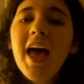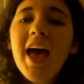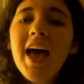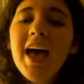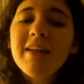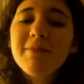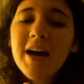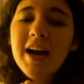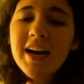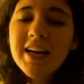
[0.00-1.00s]
And
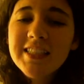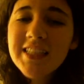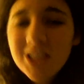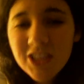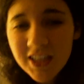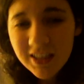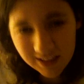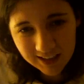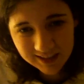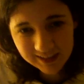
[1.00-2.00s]
my teacher
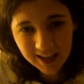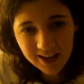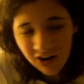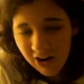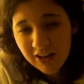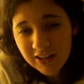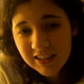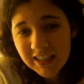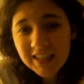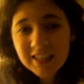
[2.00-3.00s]
thinks that art
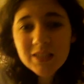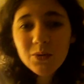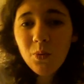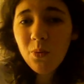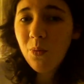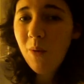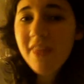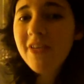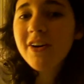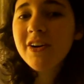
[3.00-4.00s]
is
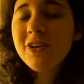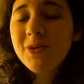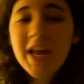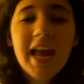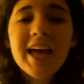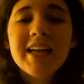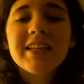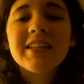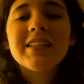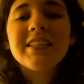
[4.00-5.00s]
whether you
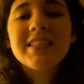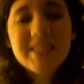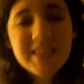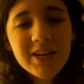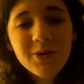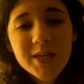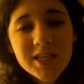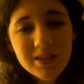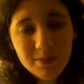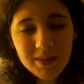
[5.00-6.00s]
can distinguish
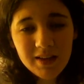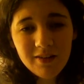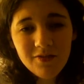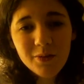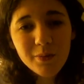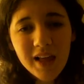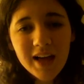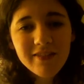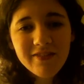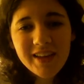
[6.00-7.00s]
something from
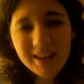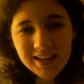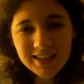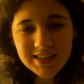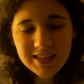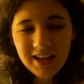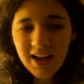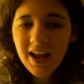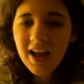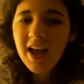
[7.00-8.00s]
life in it,
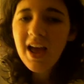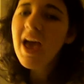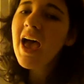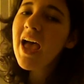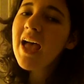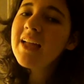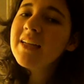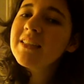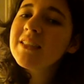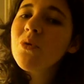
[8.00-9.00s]

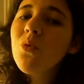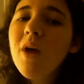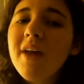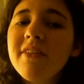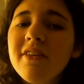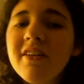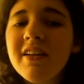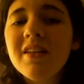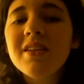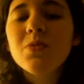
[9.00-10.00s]
and whether it
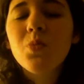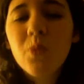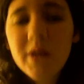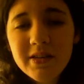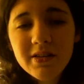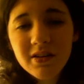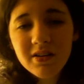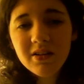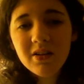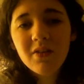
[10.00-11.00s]
is
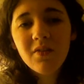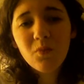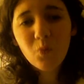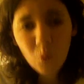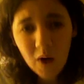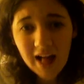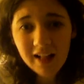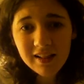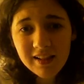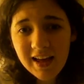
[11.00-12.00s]
rendered
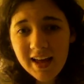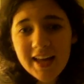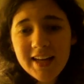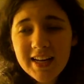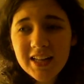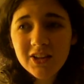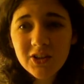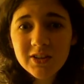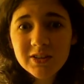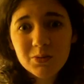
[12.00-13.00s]
well and
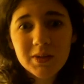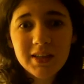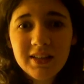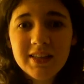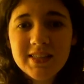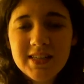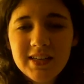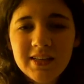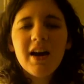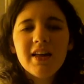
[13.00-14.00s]
looks
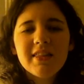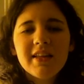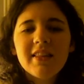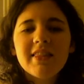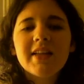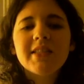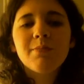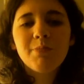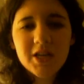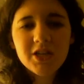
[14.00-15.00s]
realistic. I think that's a
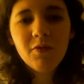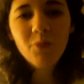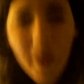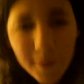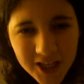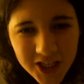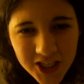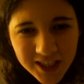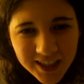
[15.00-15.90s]
bunch of rubbish.